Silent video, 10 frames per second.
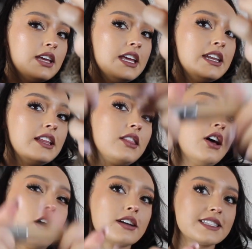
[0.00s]
and it
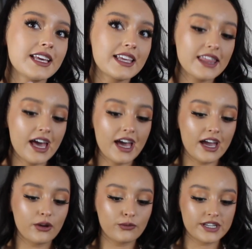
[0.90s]
locks like that.
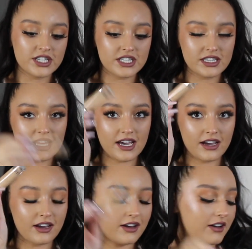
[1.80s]
I wish
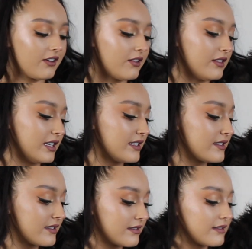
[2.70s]
that all
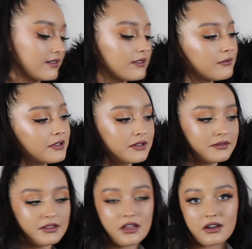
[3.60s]
lids would
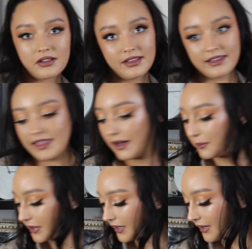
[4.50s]
lock like that,
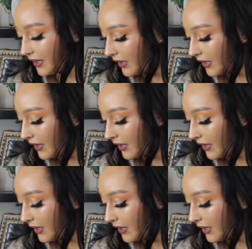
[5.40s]
but